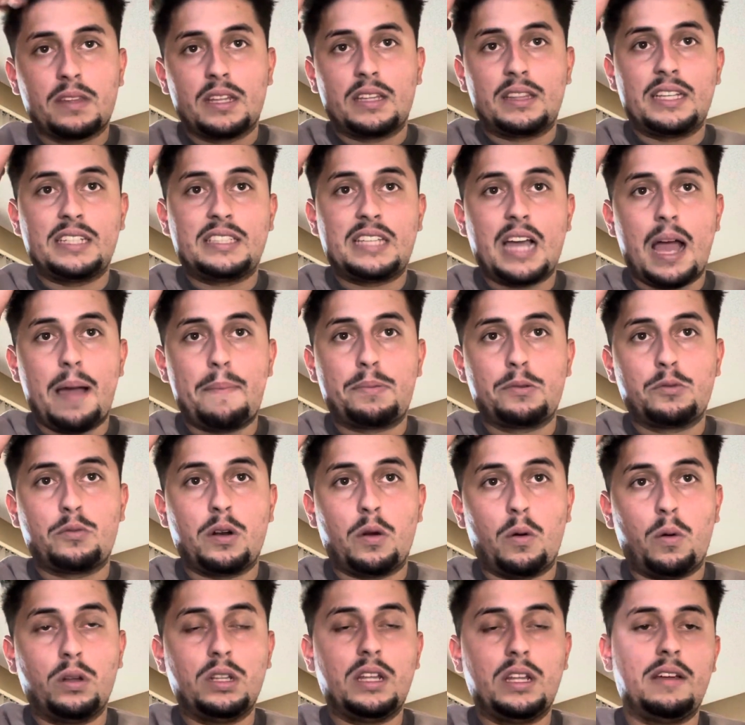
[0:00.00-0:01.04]
This happens when
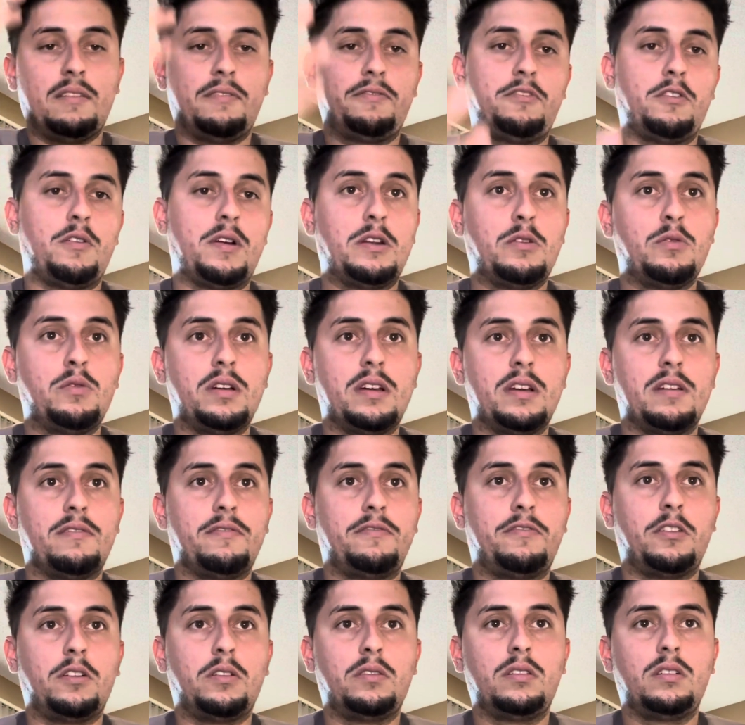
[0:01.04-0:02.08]
old info and new
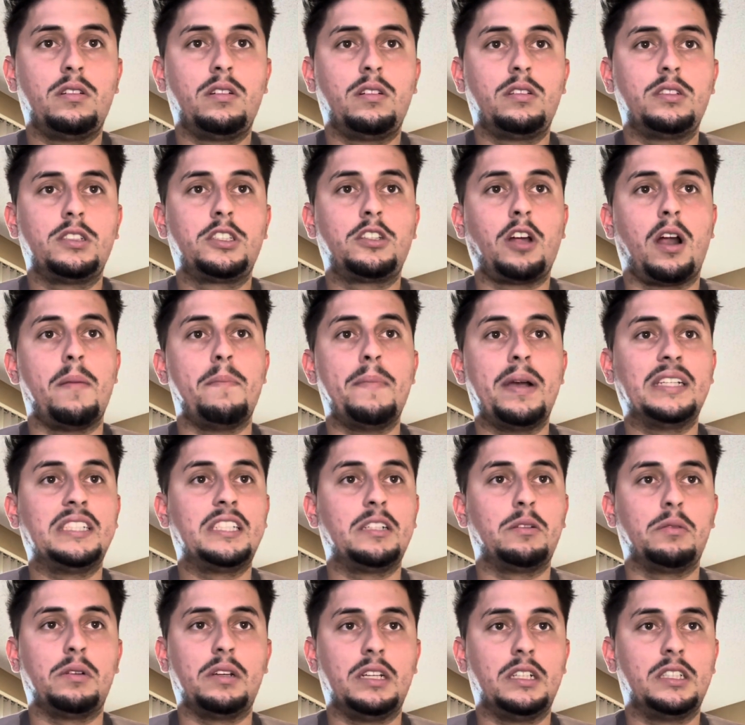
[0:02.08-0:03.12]
info start
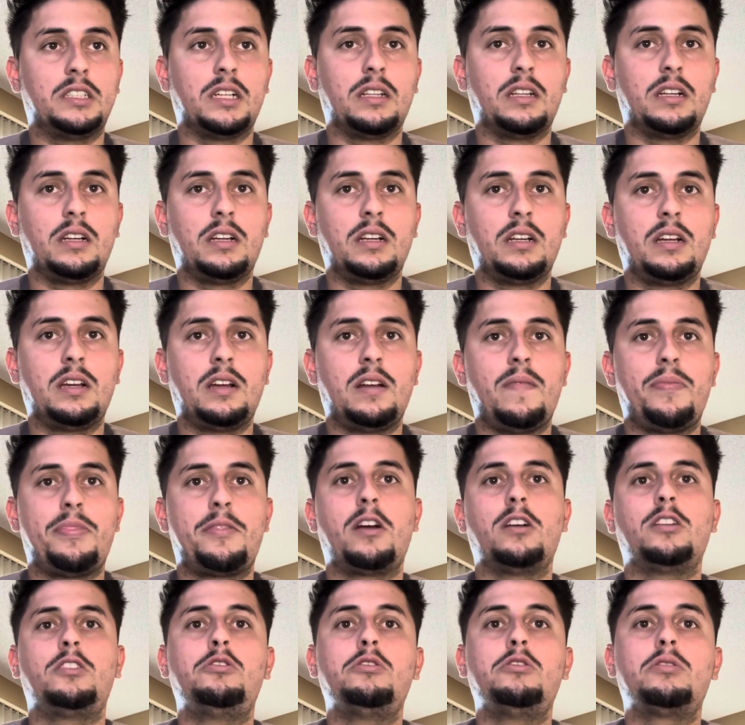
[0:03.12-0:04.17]
messing with each other. There
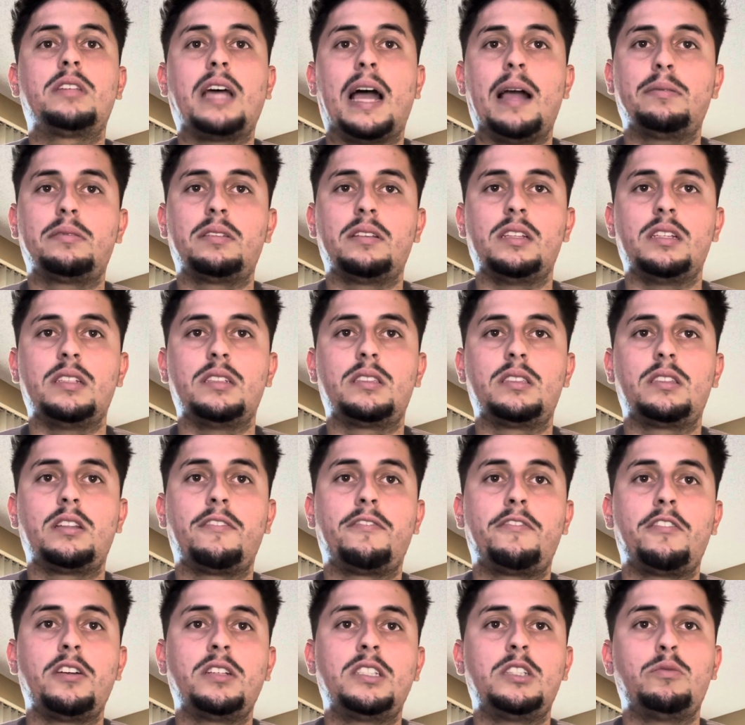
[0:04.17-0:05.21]
are two types of this. The
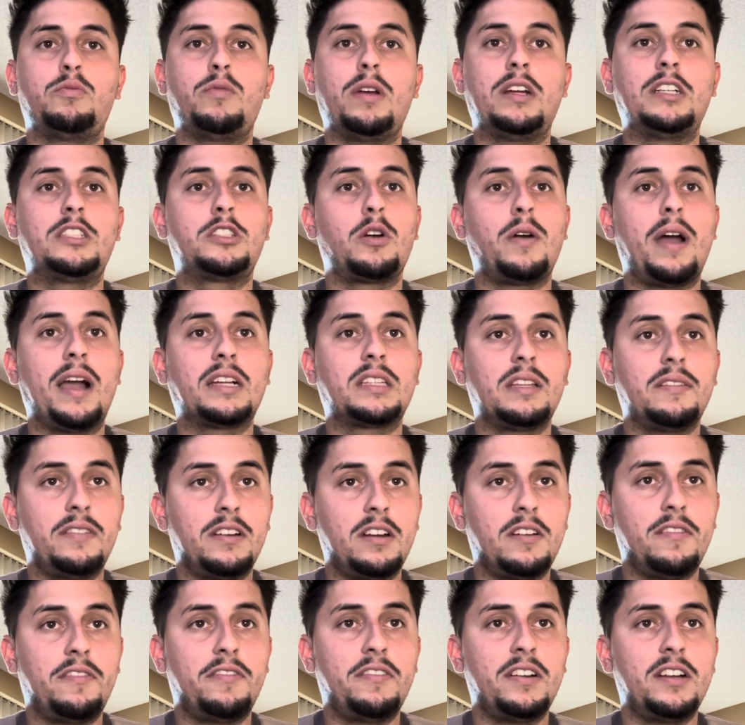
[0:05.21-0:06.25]
first is retroactive
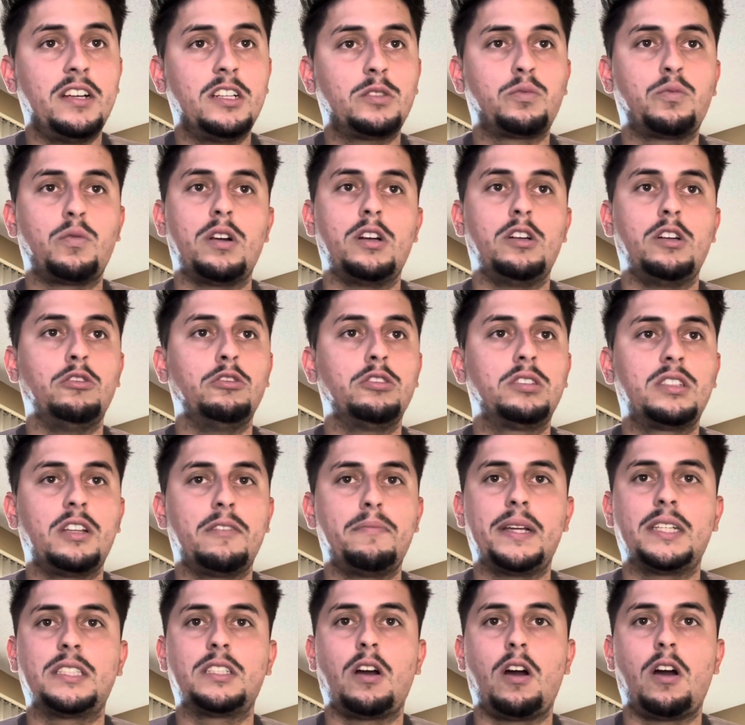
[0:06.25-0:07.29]
interference, where new stuff
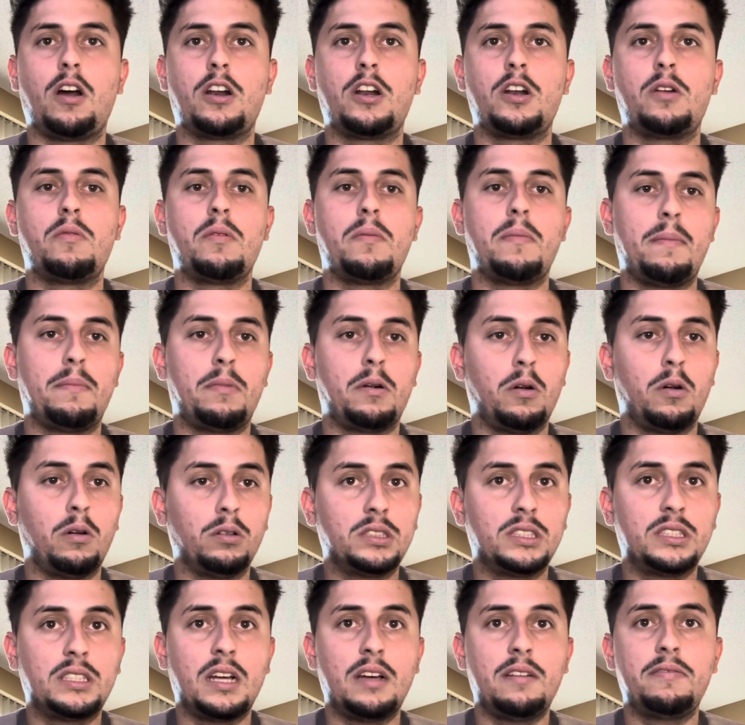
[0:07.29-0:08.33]
makes it harder to remember old
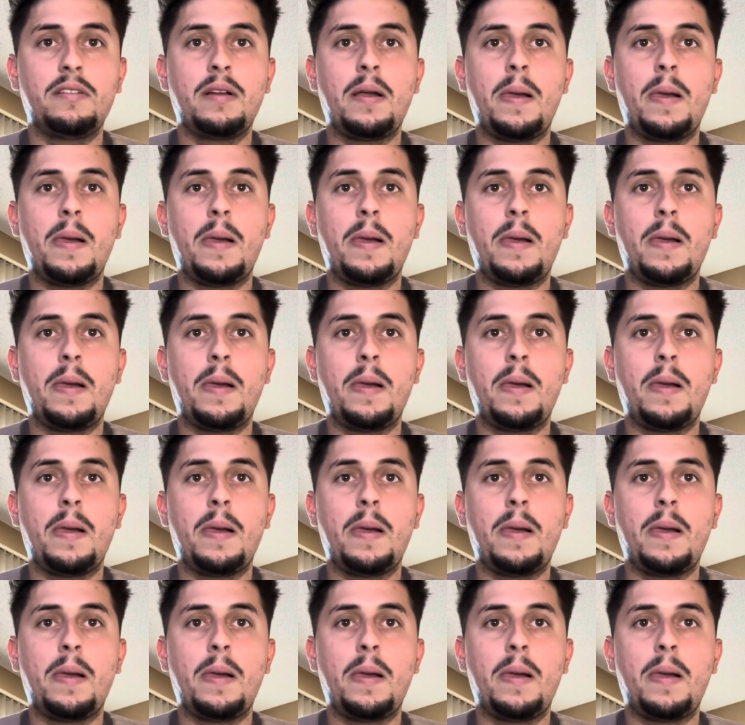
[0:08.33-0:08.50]
stuff.